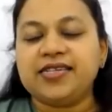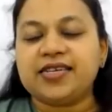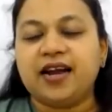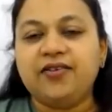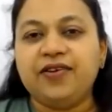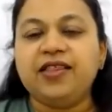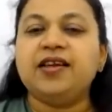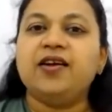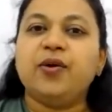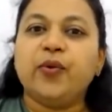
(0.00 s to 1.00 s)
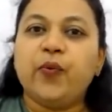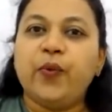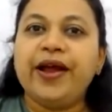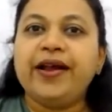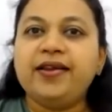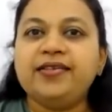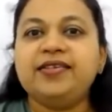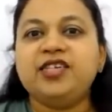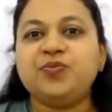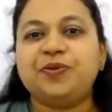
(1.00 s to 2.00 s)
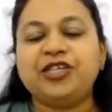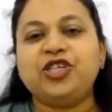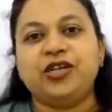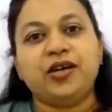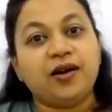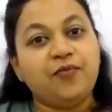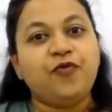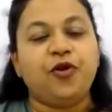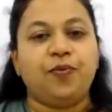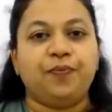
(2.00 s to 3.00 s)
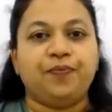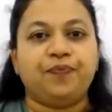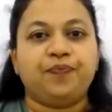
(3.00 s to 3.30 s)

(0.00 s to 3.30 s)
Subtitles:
start with Where does this pressure come from?